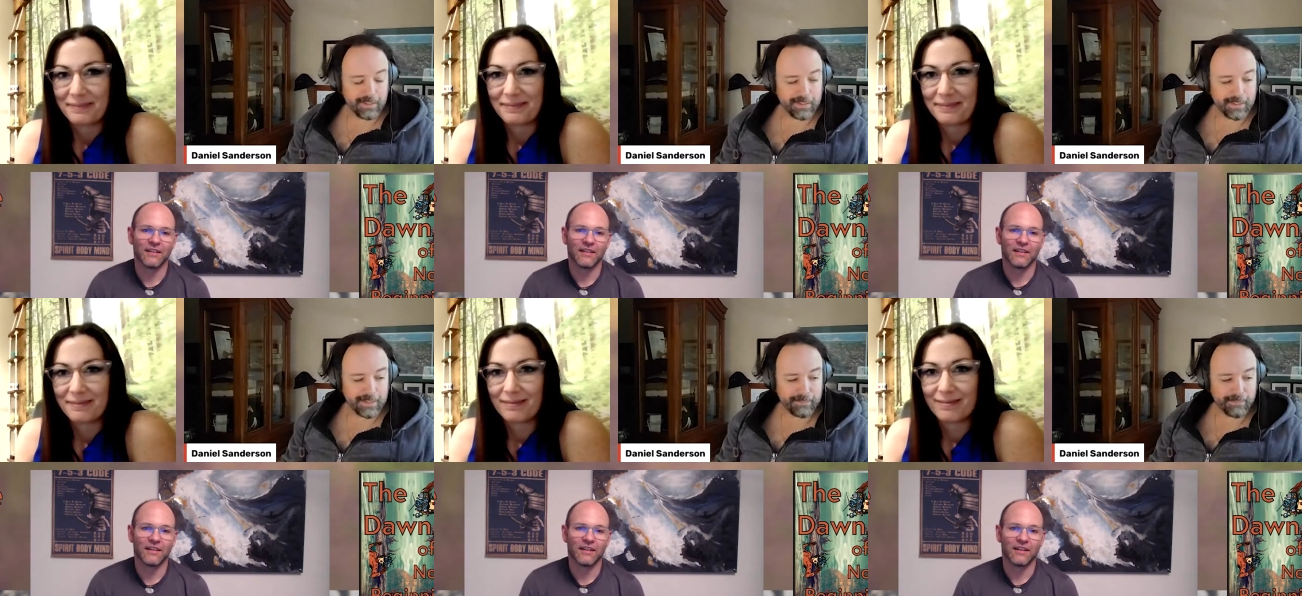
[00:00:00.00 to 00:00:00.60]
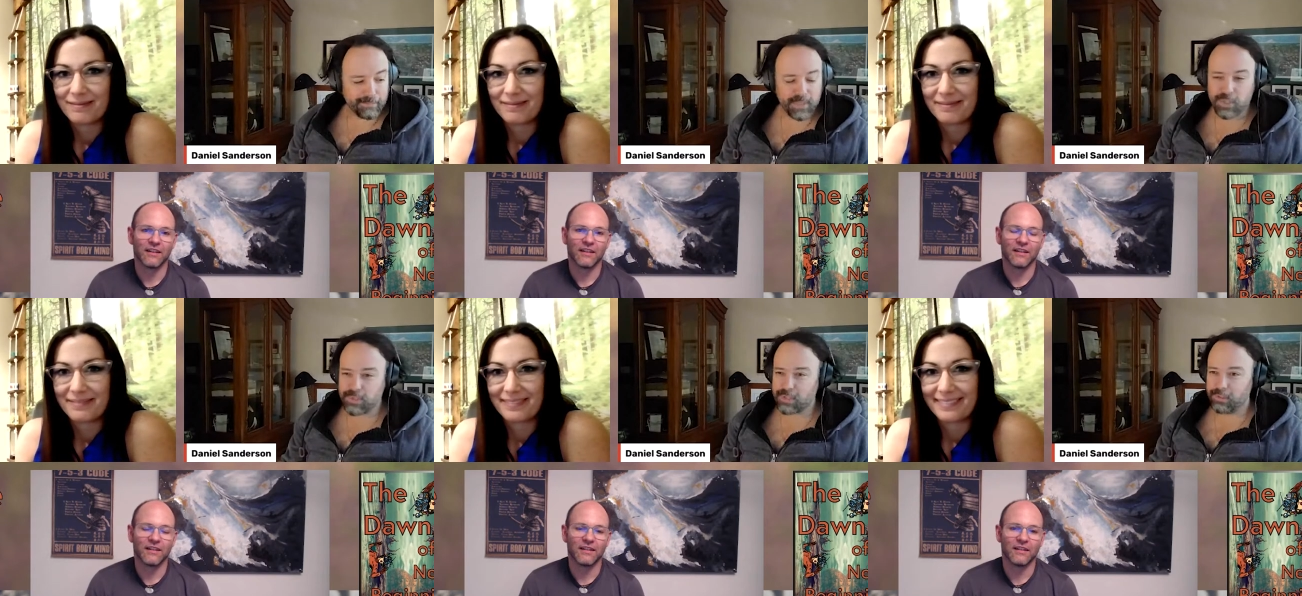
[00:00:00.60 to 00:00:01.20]
Speaker 1: um, but she
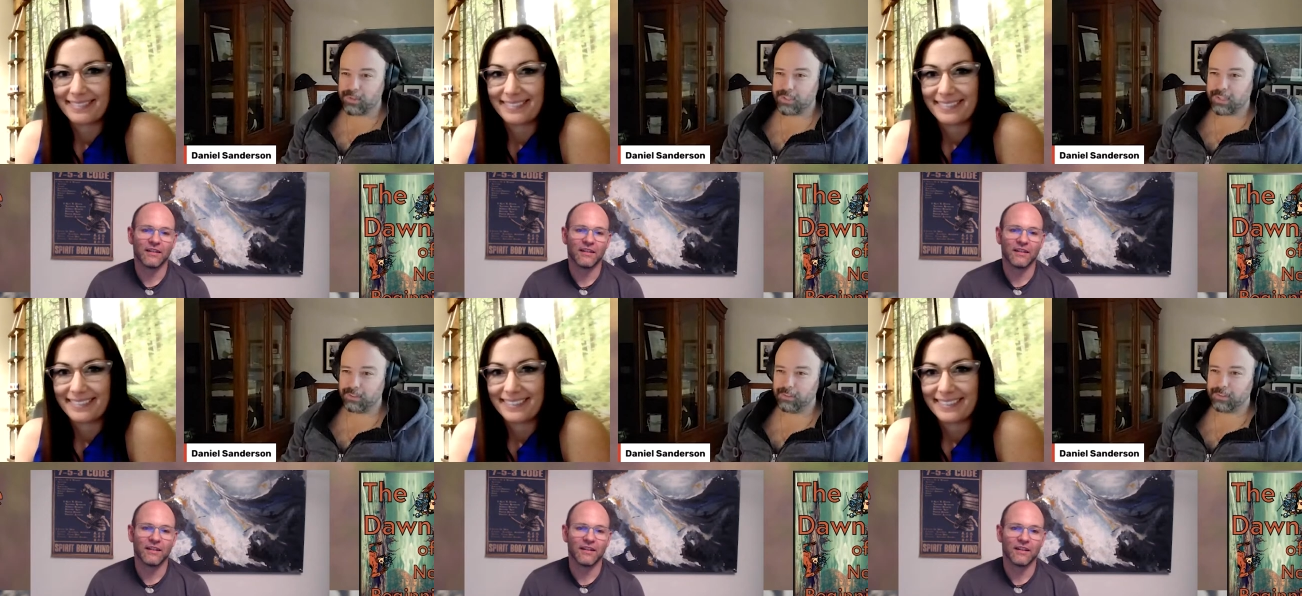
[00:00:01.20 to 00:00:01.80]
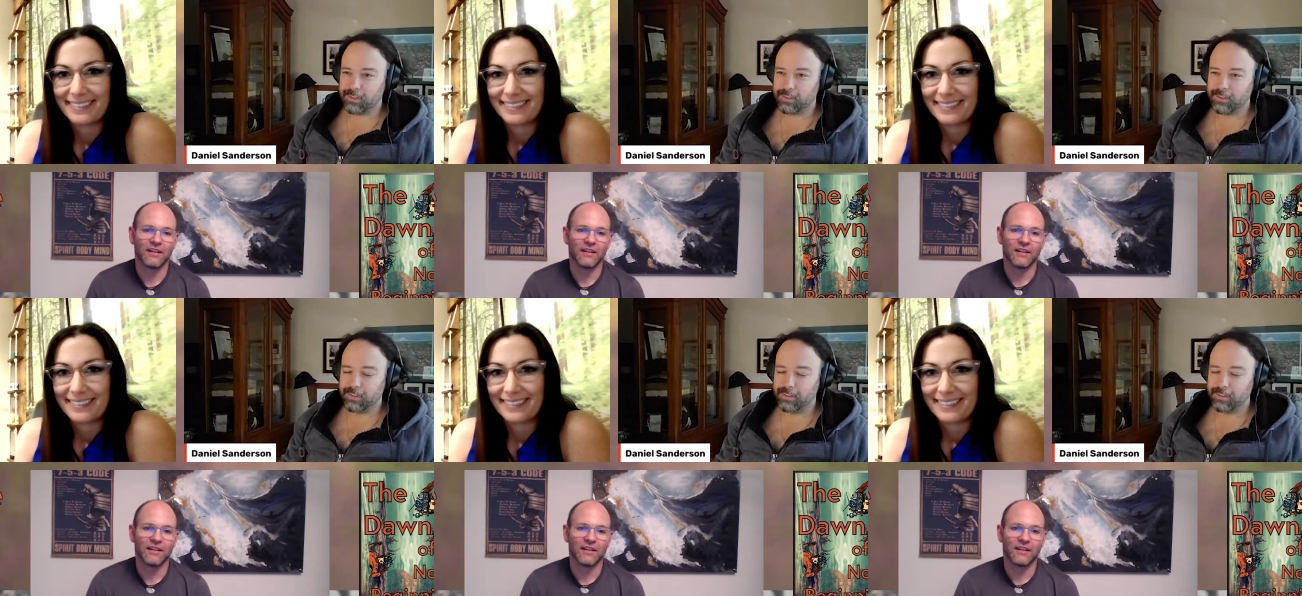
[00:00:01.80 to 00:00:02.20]
was allergic to alcohol,